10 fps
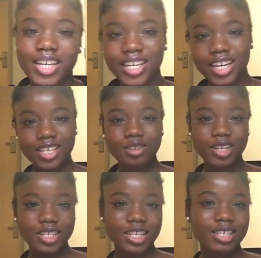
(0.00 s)
Yeah, so
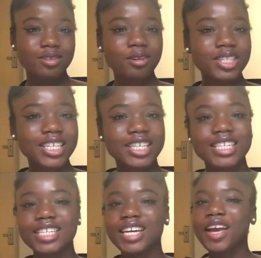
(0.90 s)
let's get started.
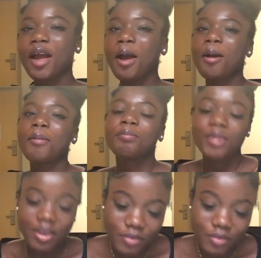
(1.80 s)
My